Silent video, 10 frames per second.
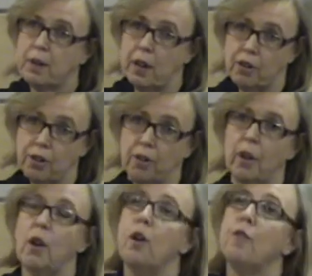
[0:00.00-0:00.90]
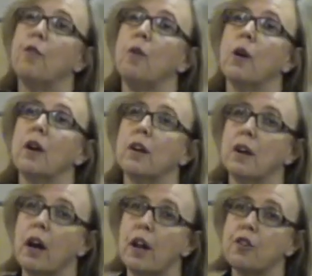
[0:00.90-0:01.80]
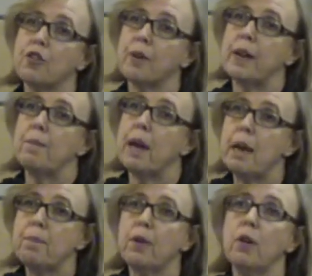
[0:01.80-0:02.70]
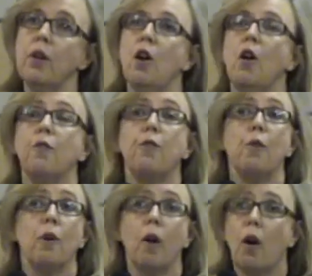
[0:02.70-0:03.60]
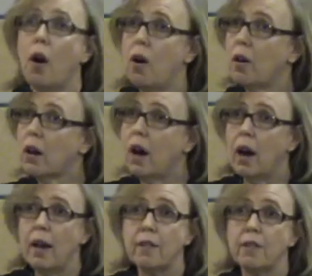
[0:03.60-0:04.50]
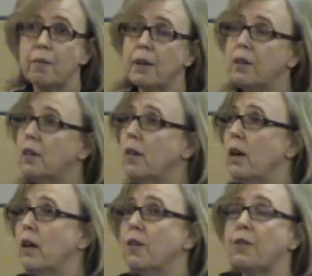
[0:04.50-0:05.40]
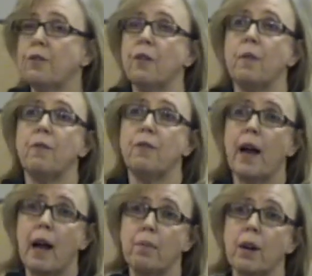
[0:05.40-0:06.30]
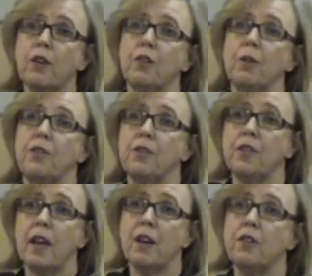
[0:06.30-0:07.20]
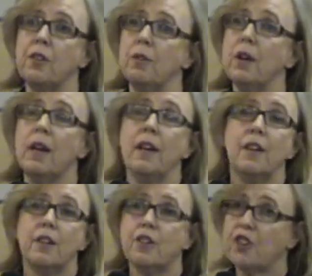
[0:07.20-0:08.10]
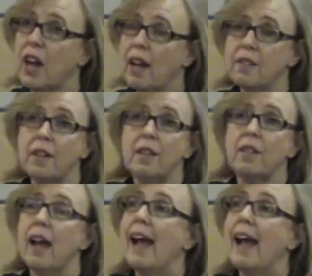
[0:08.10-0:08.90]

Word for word: potential for non-tree paper, for all kinds of materials from fabric to, as you say, to, to chassis.